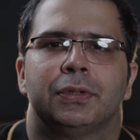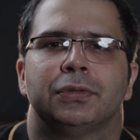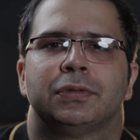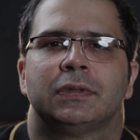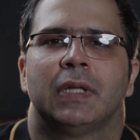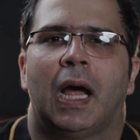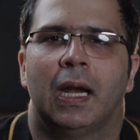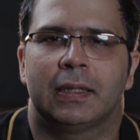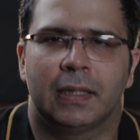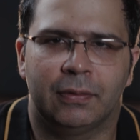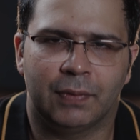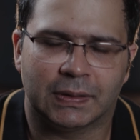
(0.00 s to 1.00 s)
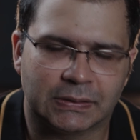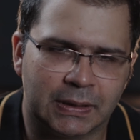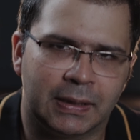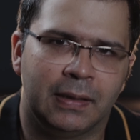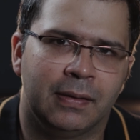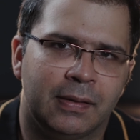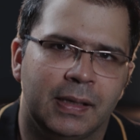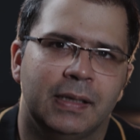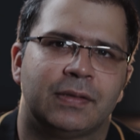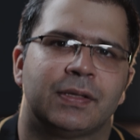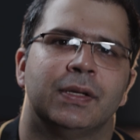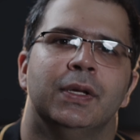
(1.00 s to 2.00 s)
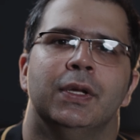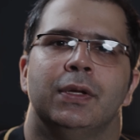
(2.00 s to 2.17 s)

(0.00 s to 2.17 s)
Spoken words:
to start investing in REITs.